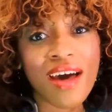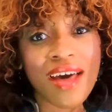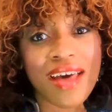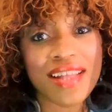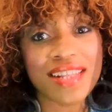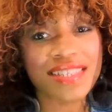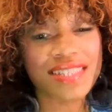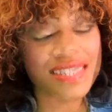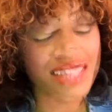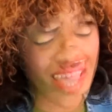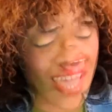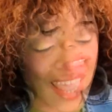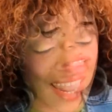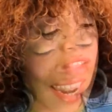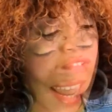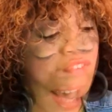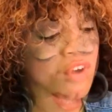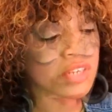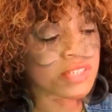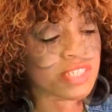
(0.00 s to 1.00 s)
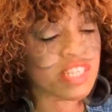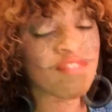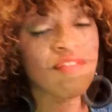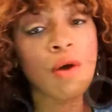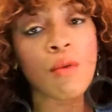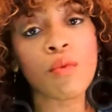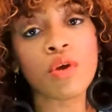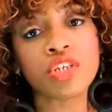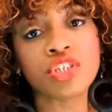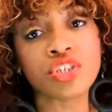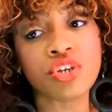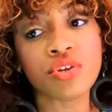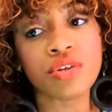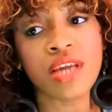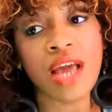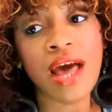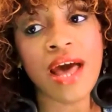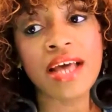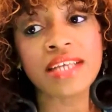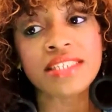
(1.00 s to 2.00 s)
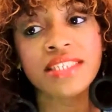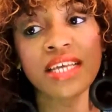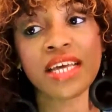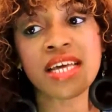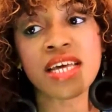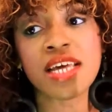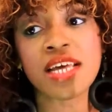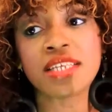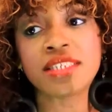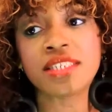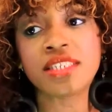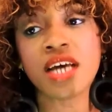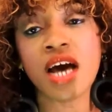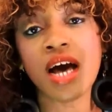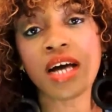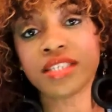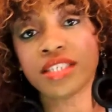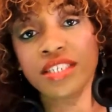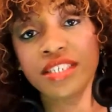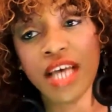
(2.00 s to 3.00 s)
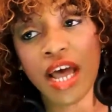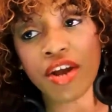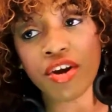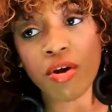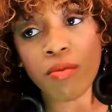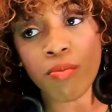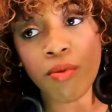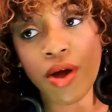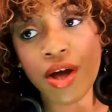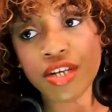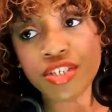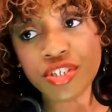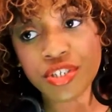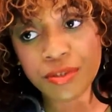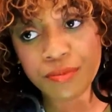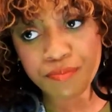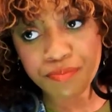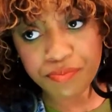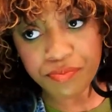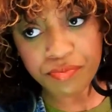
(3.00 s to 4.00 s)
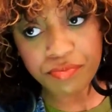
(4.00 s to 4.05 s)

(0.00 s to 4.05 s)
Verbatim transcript: I got, and um, first yeah. I want to show you guys is a designer brush.